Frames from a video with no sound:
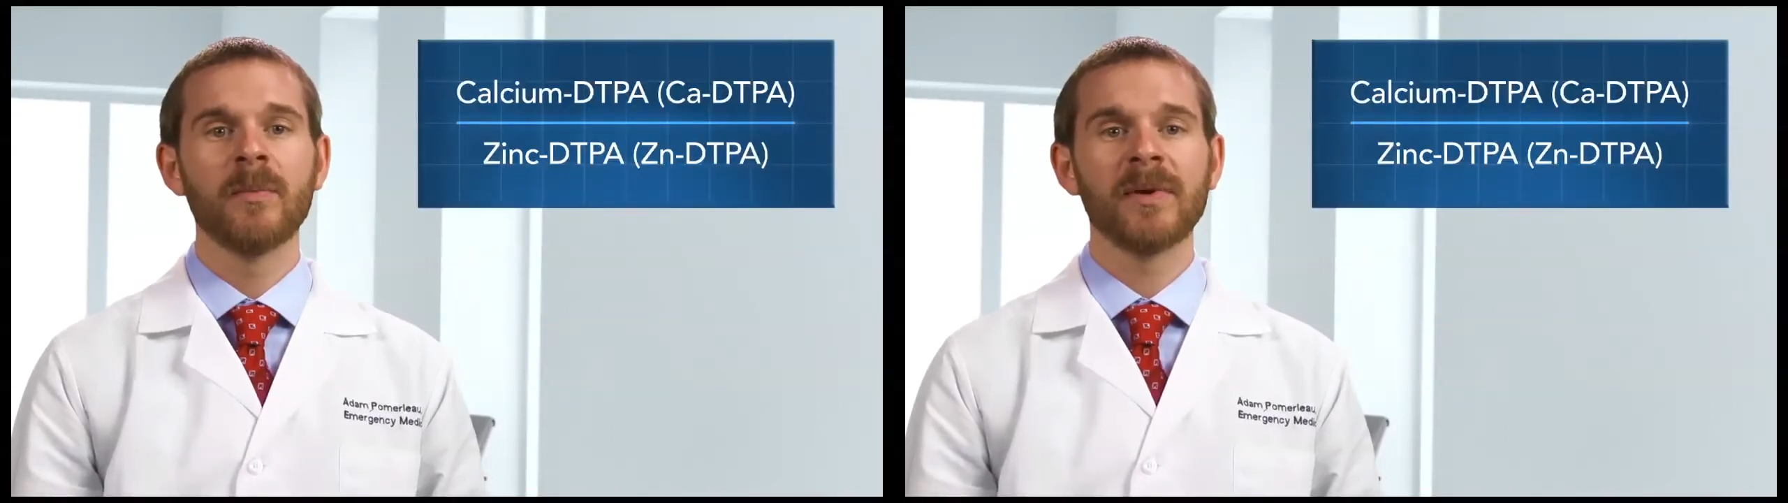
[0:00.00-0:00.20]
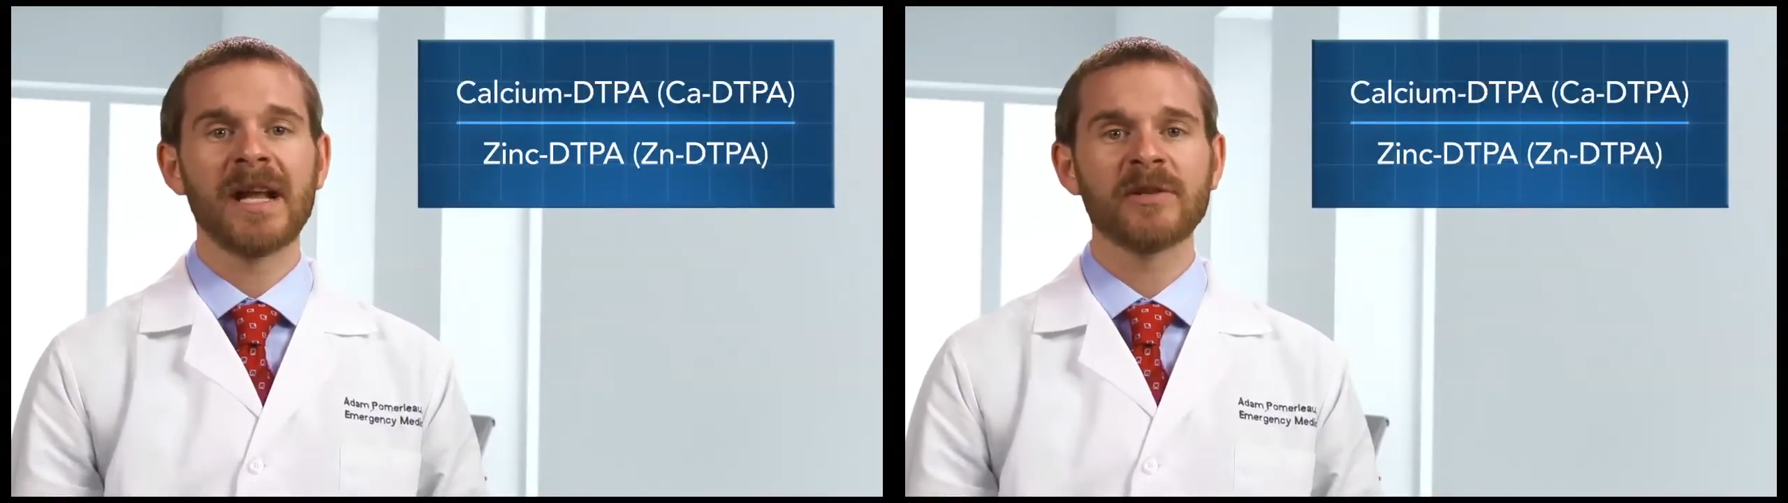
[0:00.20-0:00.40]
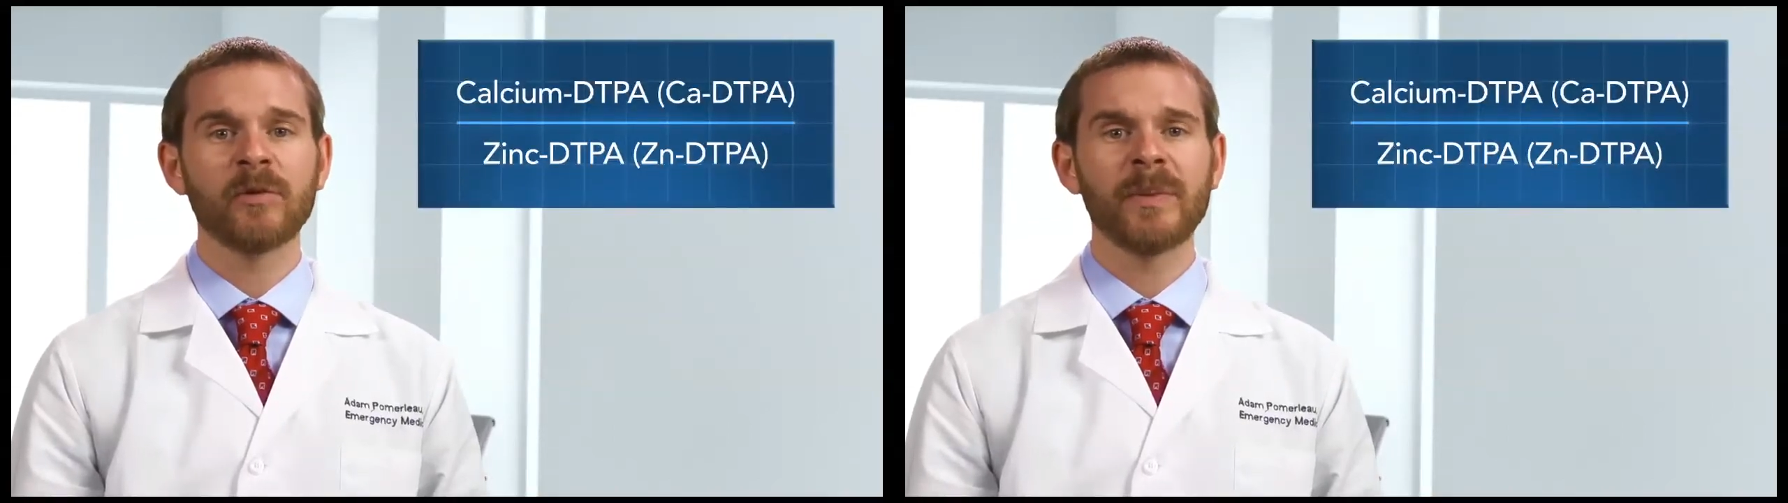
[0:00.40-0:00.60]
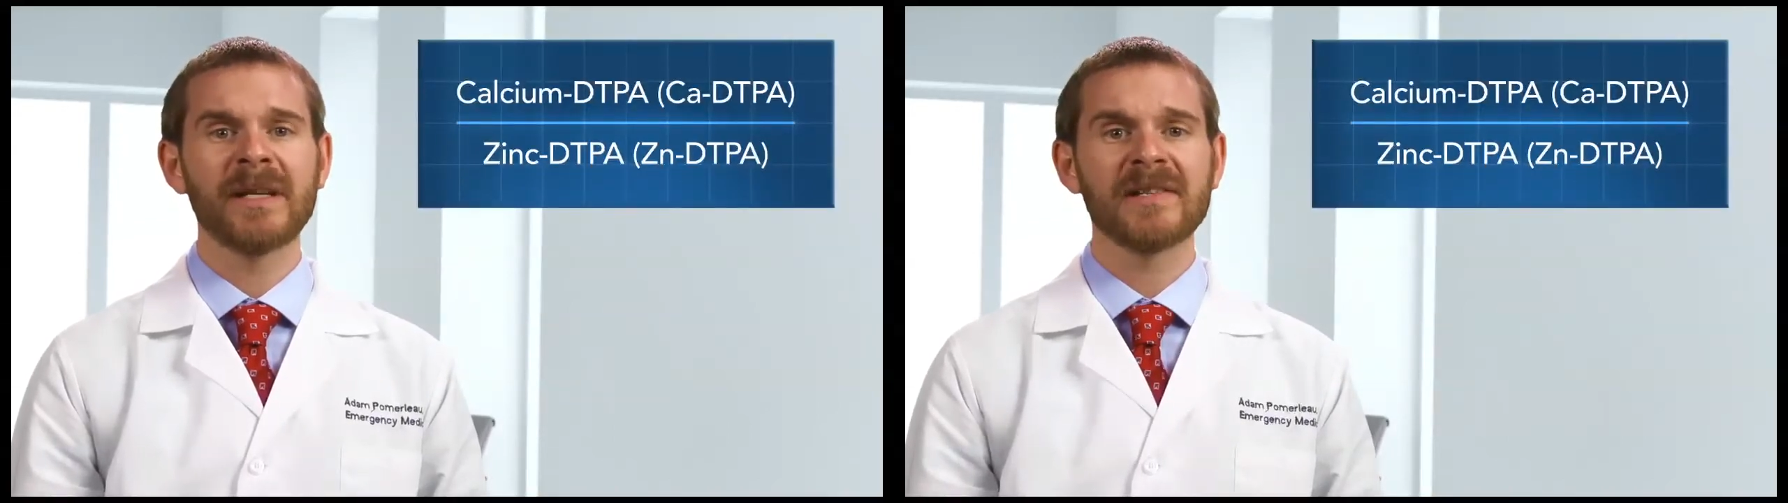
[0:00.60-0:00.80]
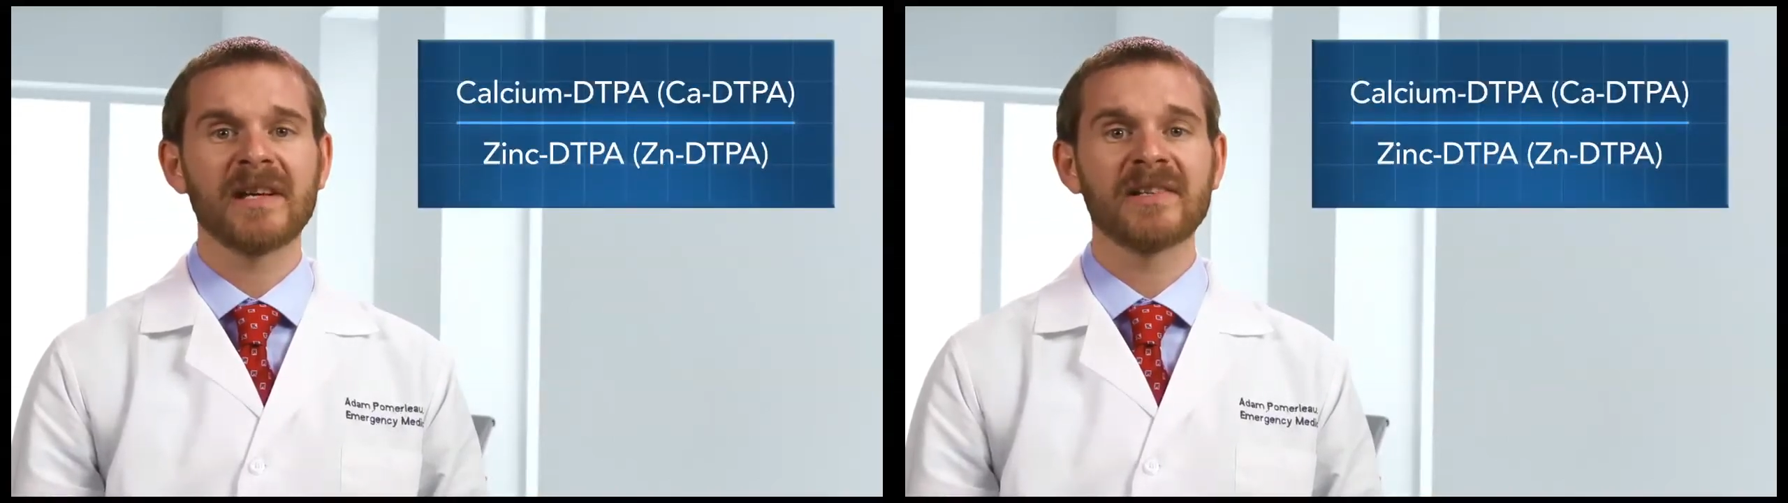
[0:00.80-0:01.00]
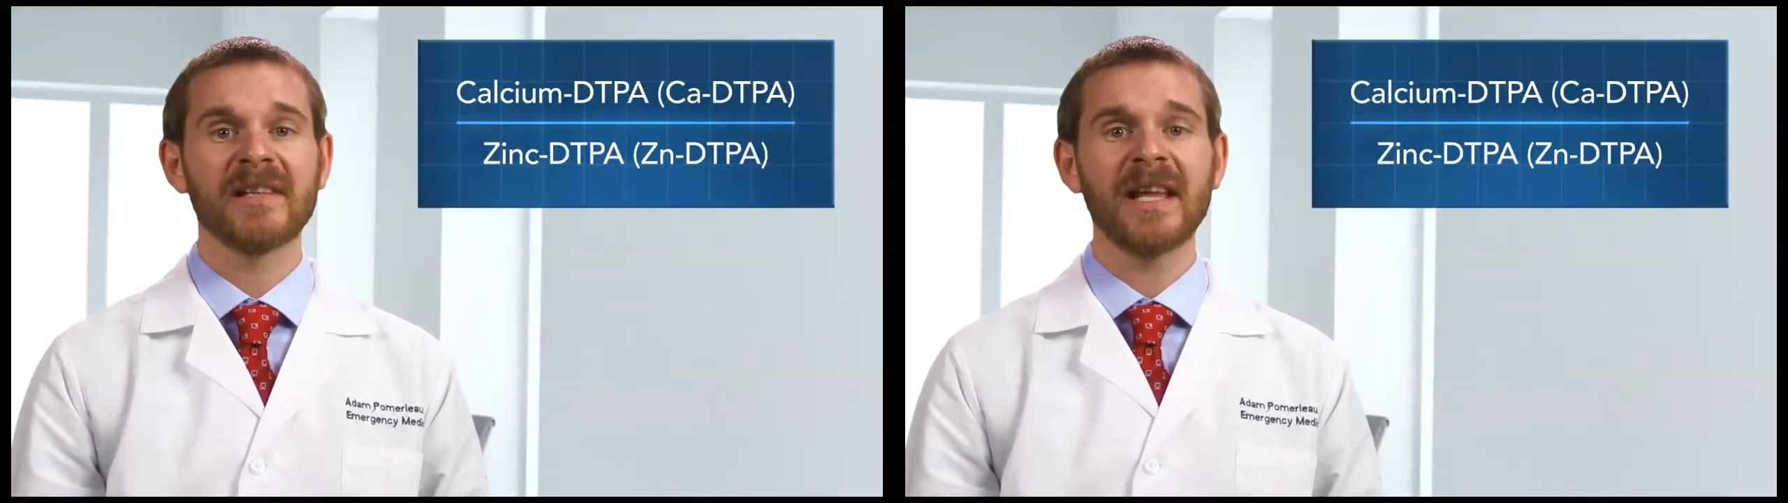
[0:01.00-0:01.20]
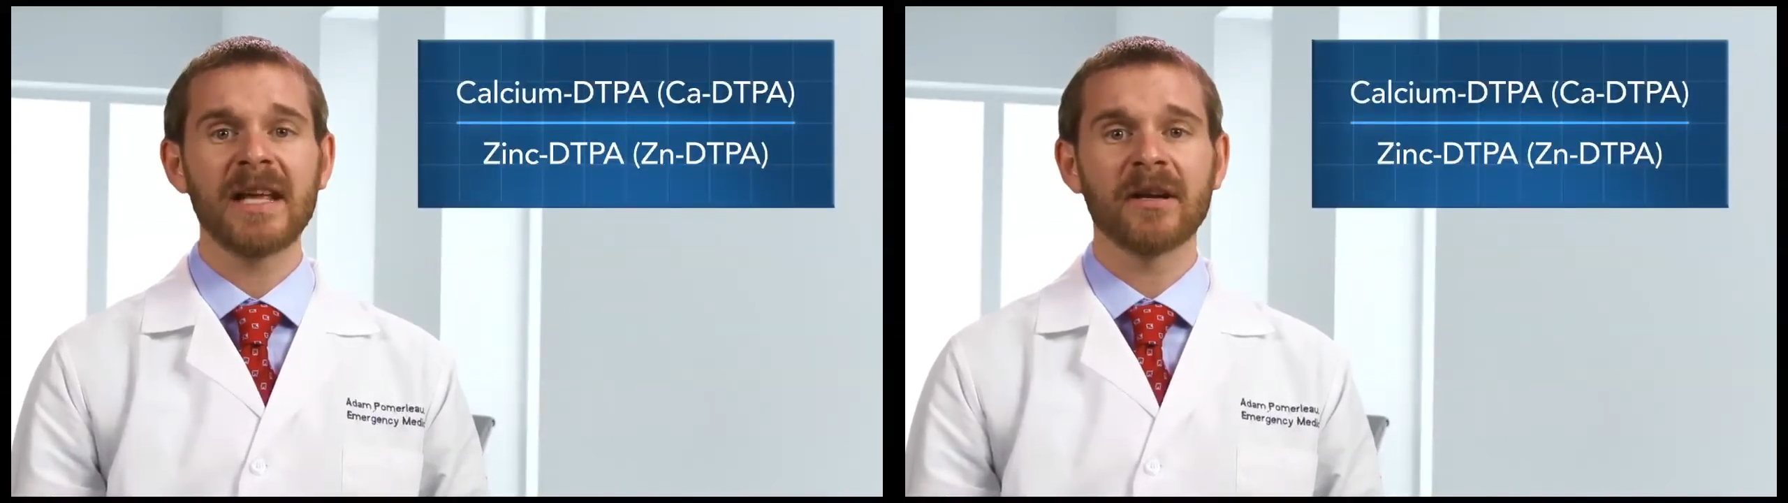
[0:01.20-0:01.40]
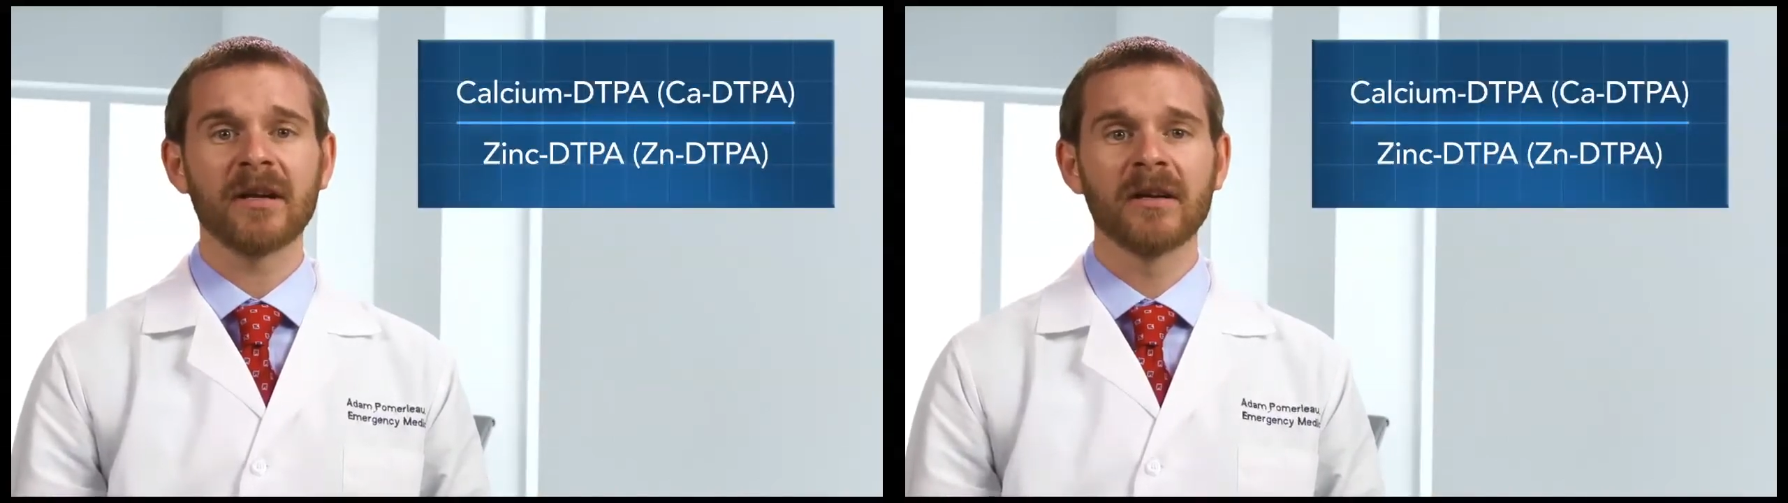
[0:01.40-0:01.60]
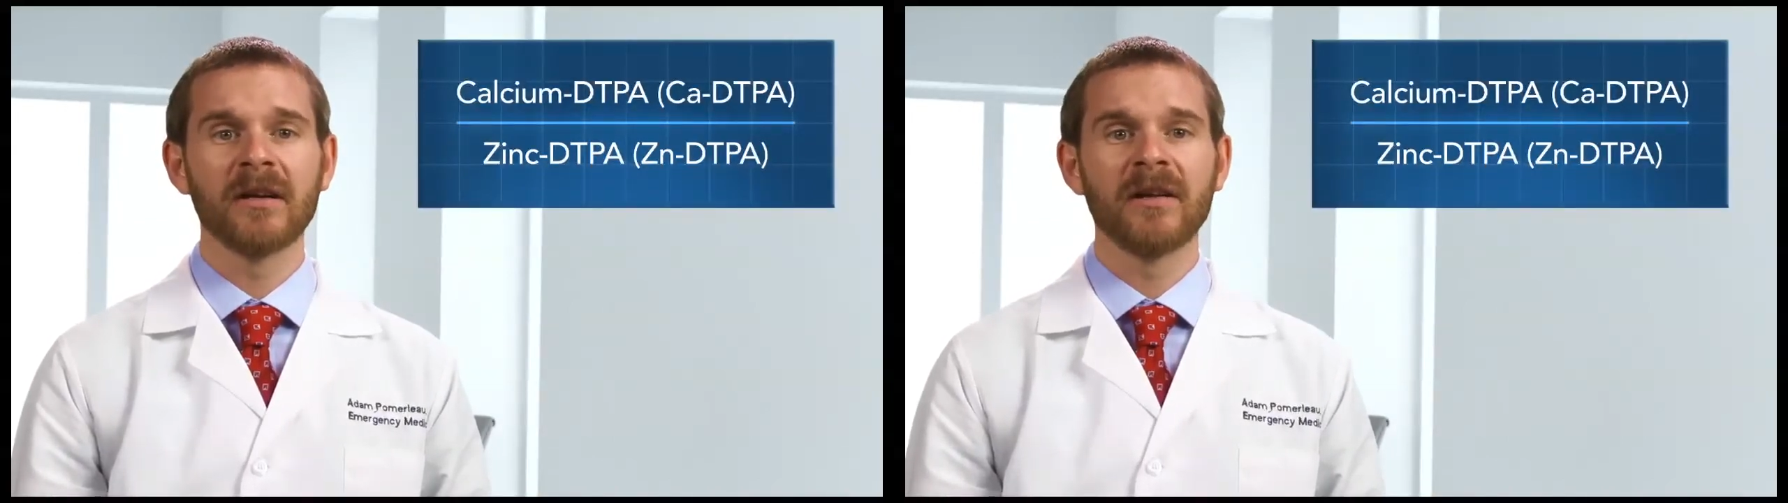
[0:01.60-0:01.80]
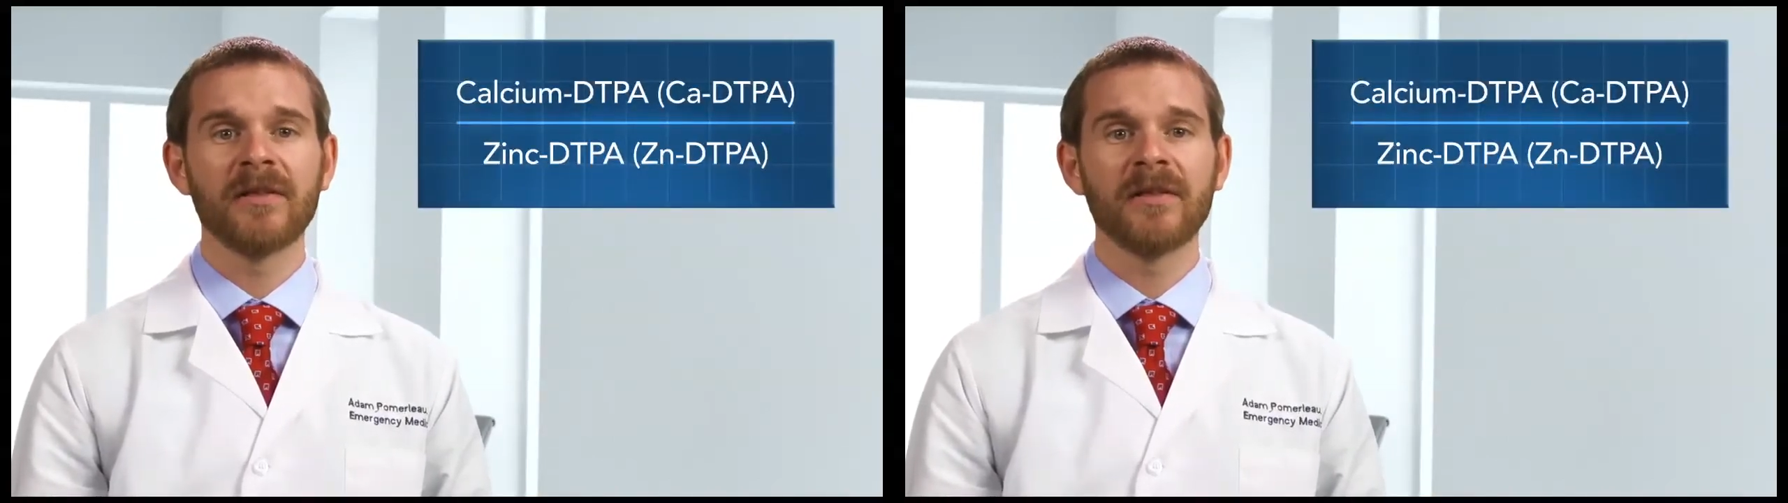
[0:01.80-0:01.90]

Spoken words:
but as will be discussed later,